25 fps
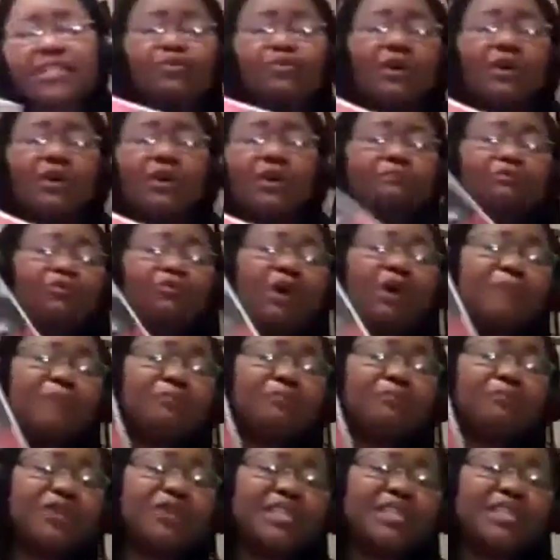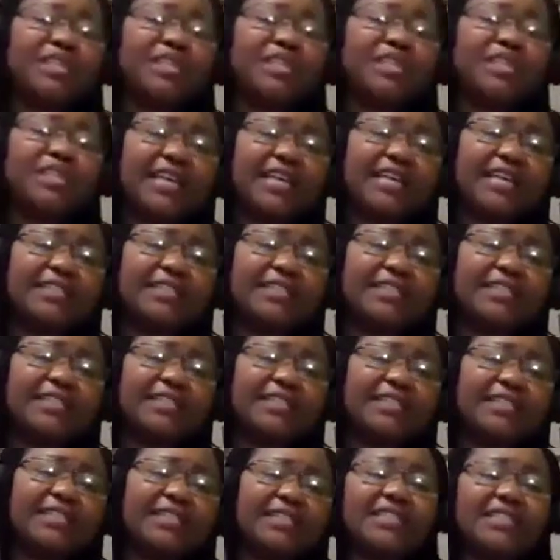these flyers were
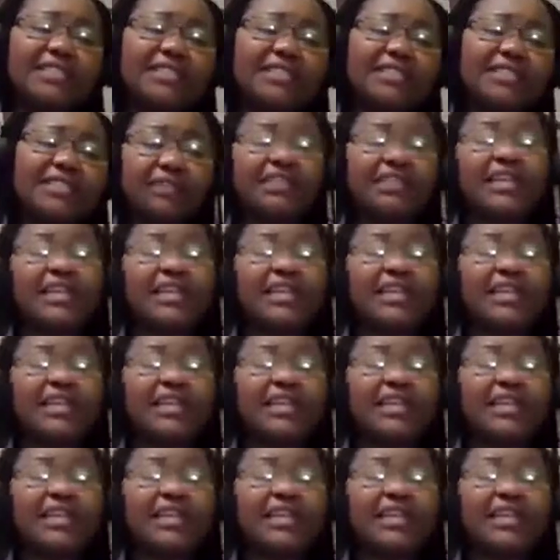printed in